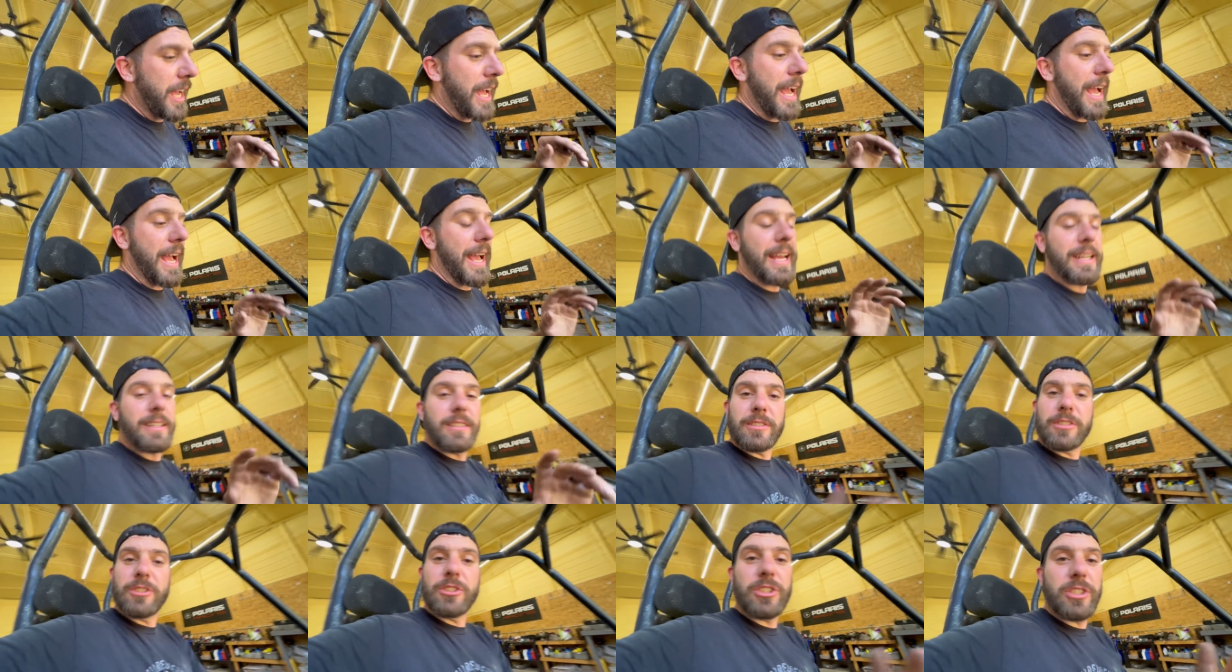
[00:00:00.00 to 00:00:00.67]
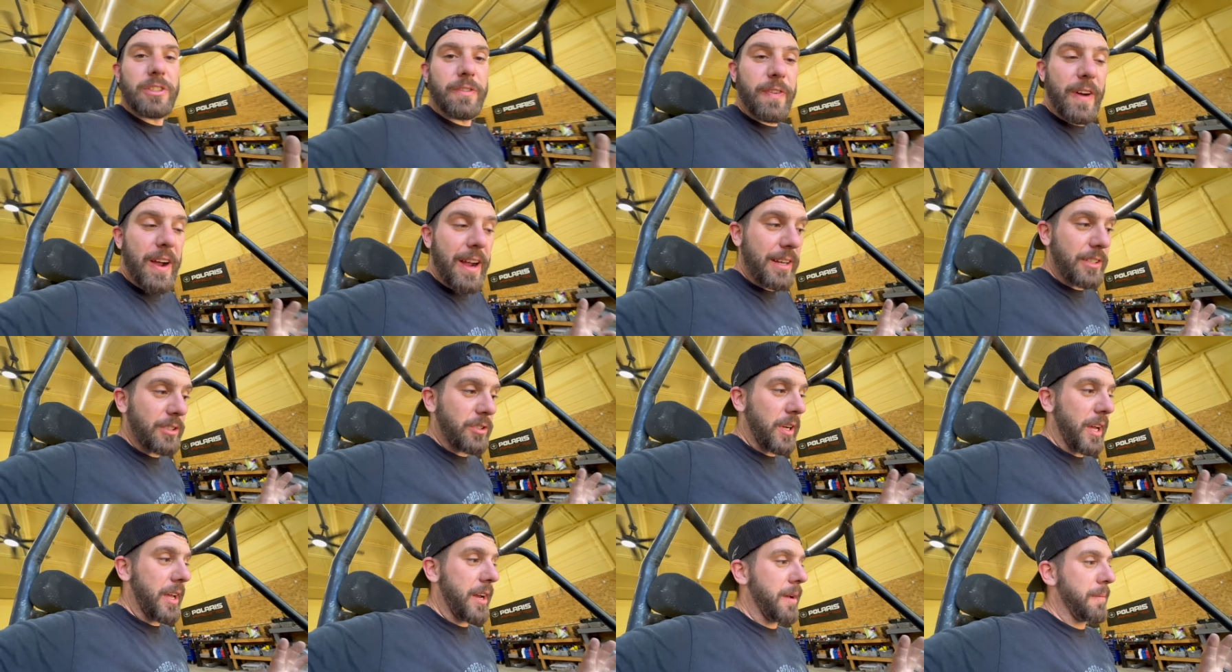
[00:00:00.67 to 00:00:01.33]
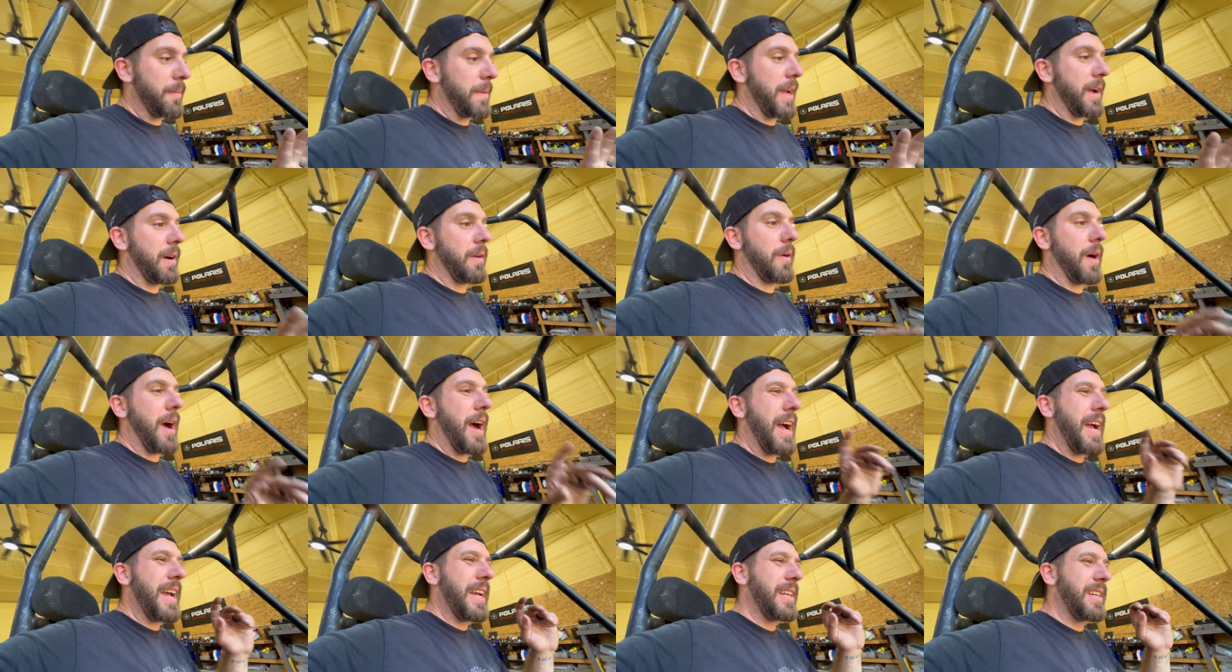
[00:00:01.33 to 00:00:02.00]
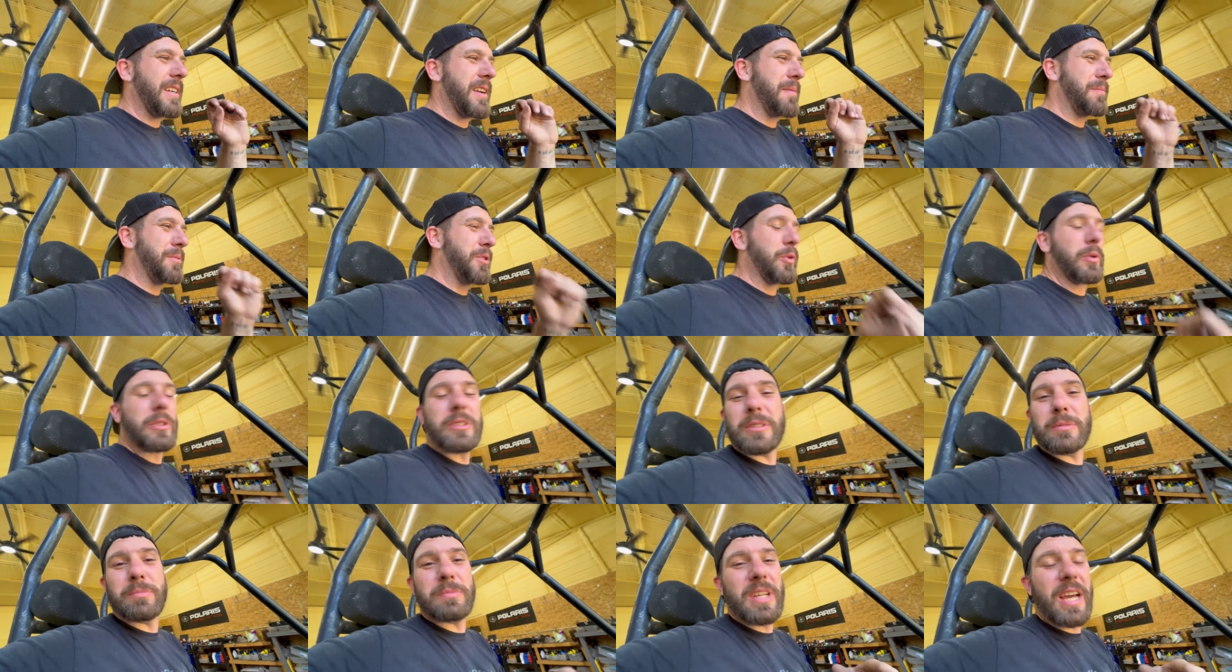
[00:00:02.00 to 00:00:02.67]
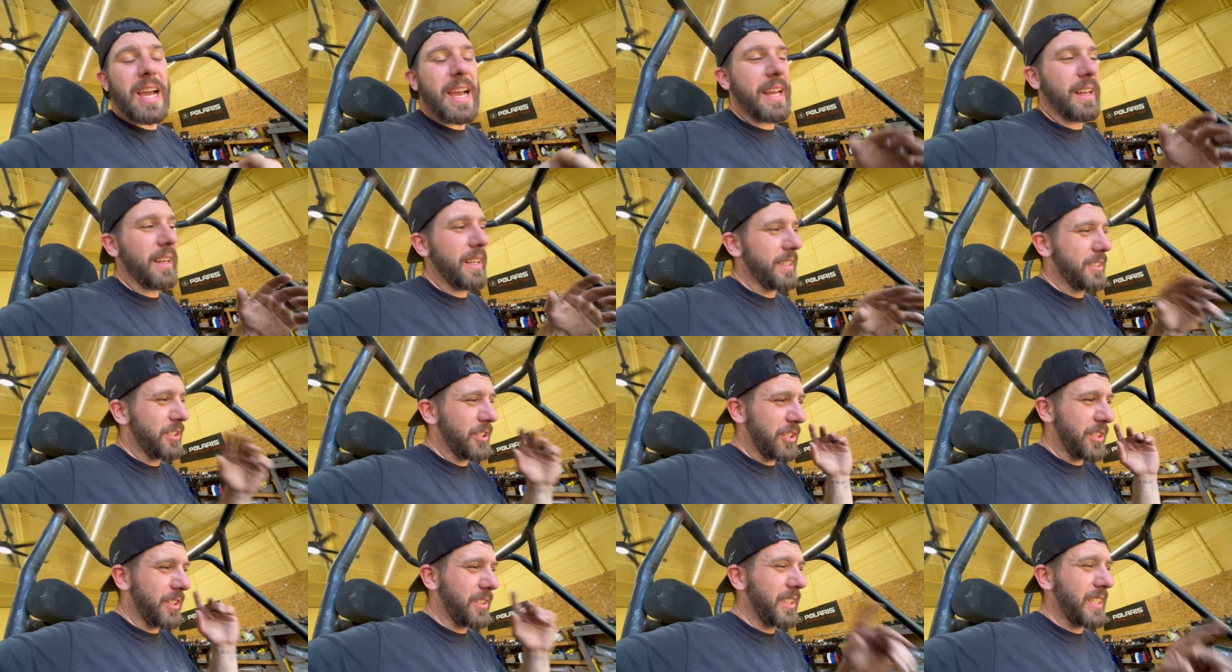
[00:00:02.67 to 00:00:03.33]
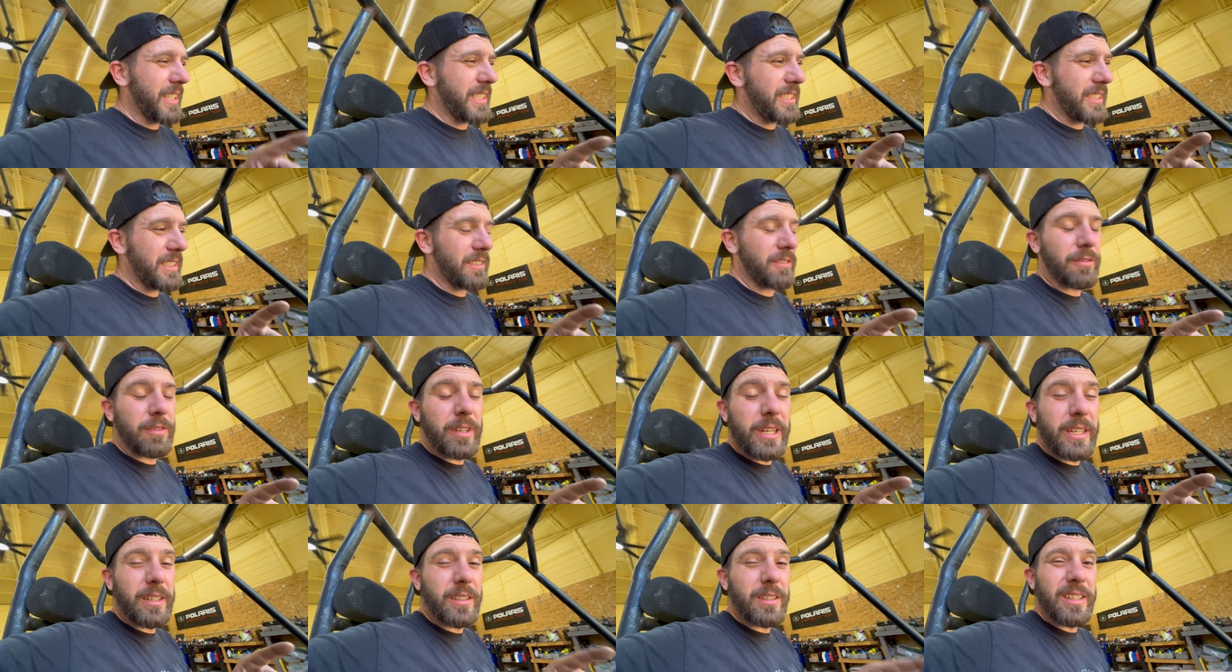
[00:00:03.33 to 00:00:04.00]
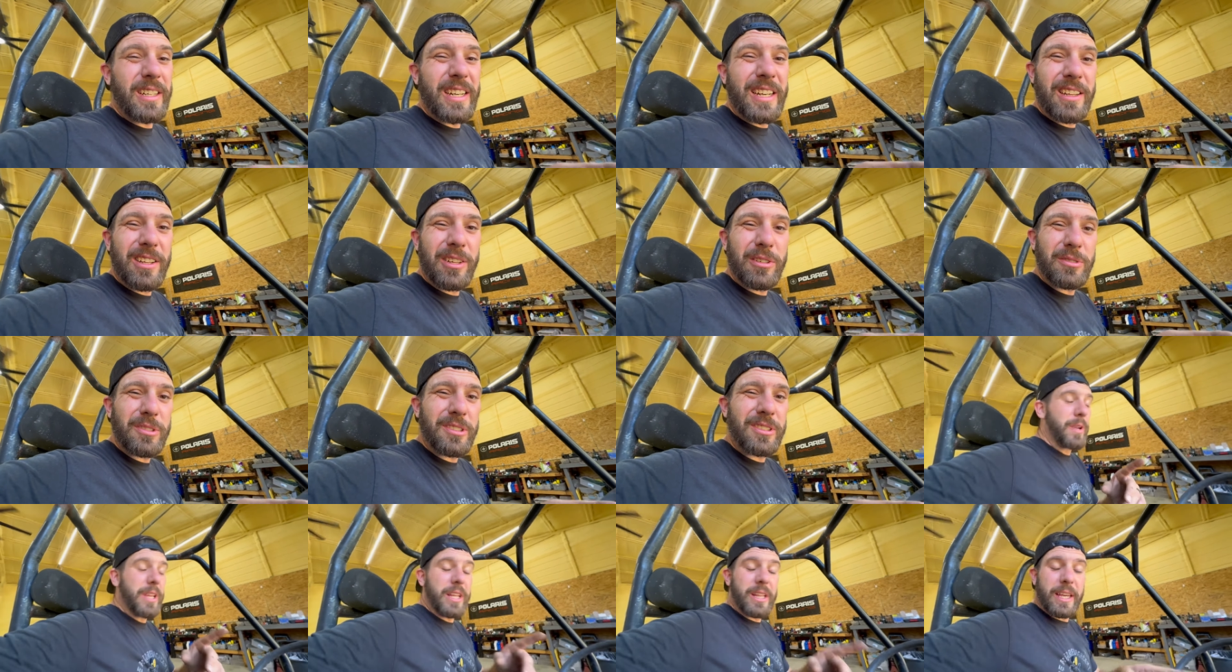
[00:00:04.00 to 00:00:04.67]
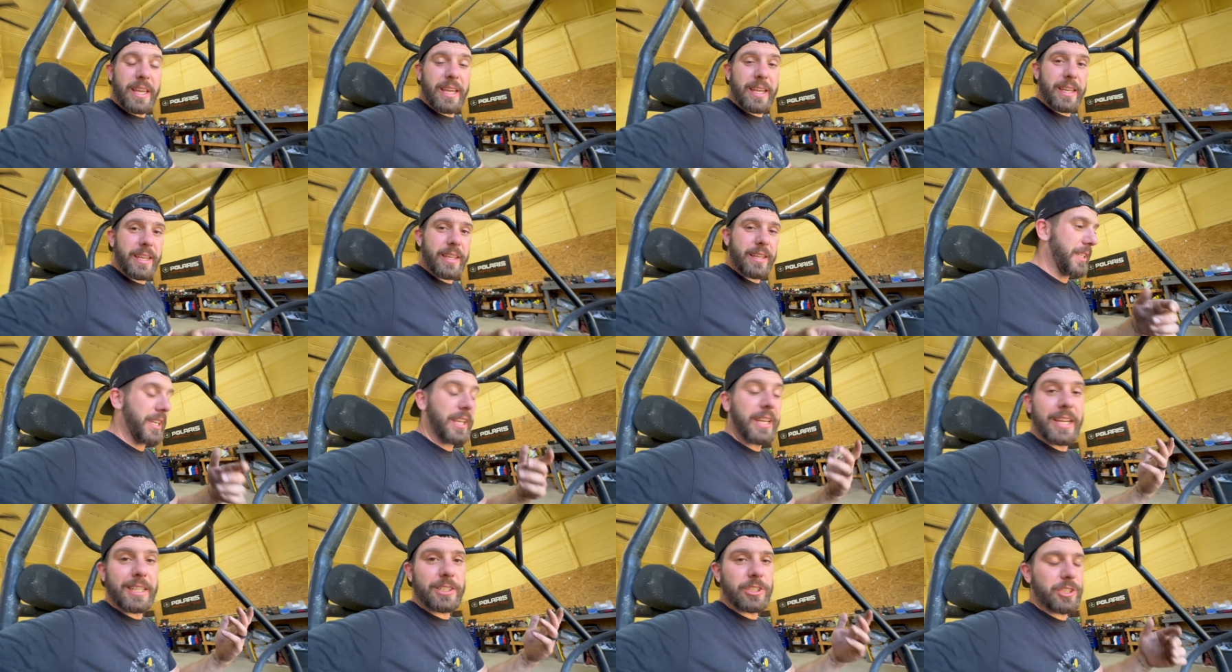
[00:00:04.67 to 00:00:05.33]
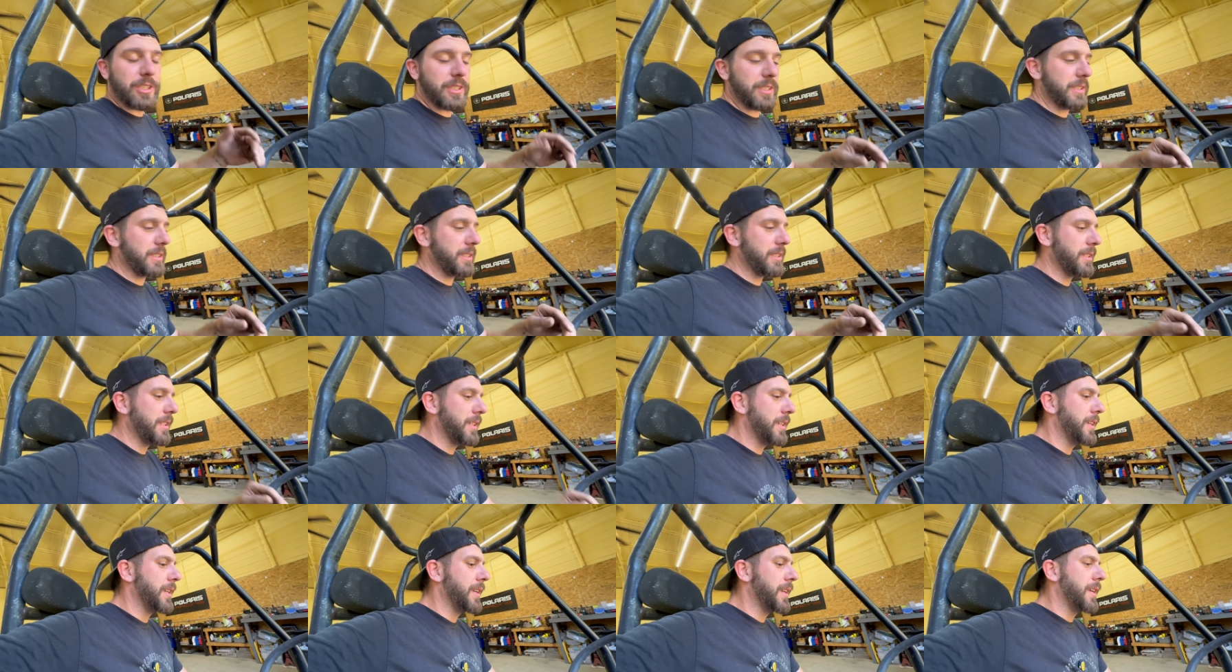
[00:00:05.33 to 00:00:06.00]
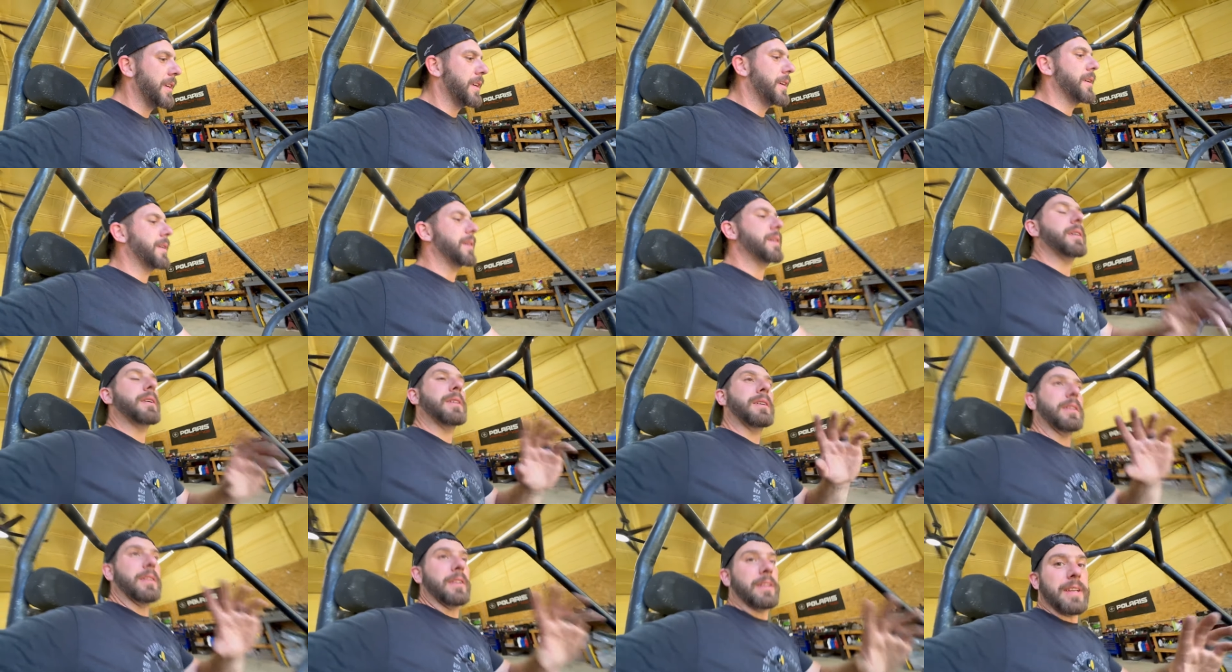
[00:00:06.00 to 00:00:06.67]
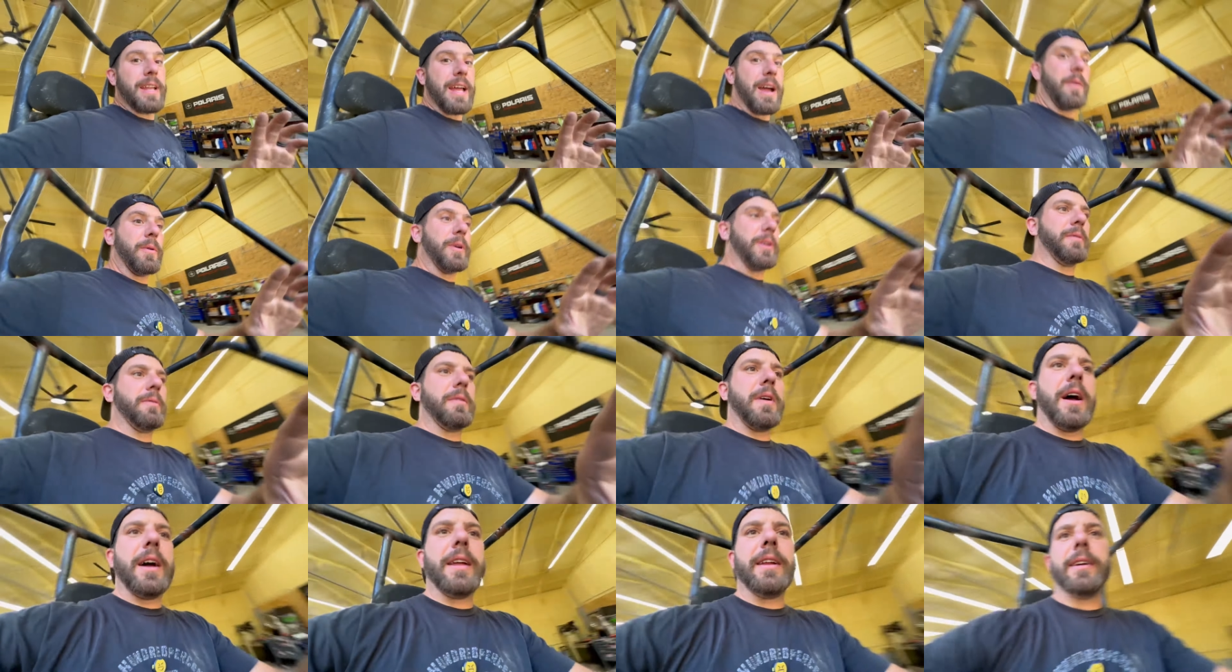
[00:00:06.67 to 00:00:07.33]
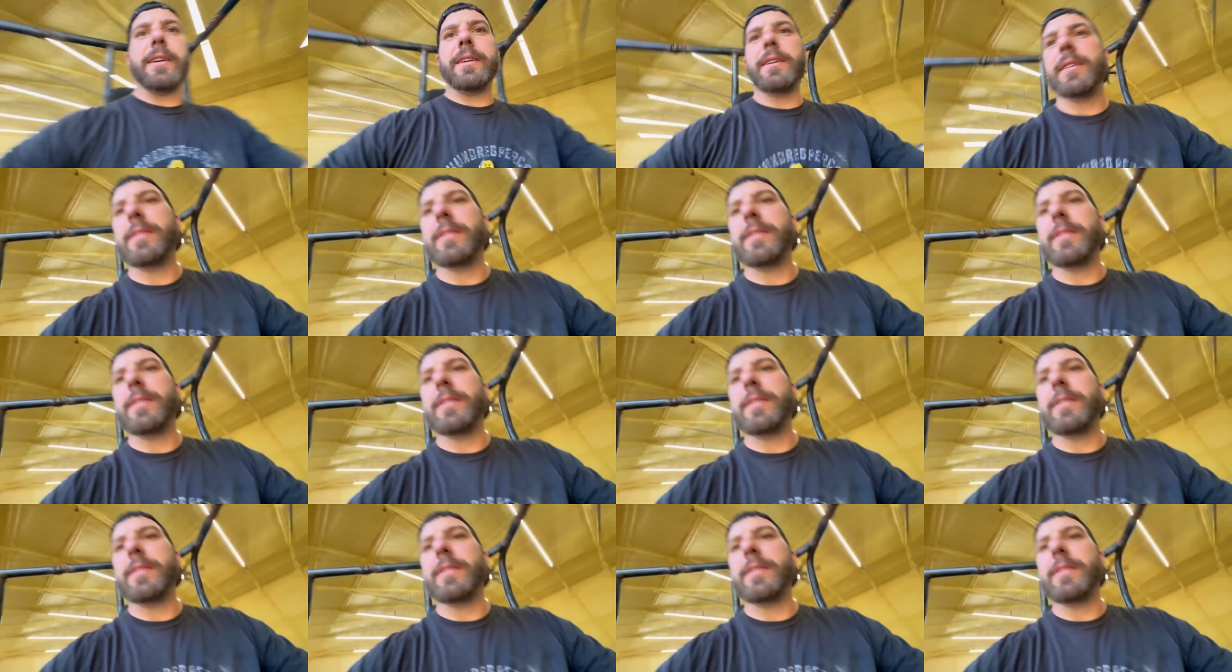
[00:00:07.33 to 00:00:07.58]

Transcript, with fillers: and she fires right up now. I ended up doing some dielectric grease and re-cleaning those relay connections. Now we can ride it.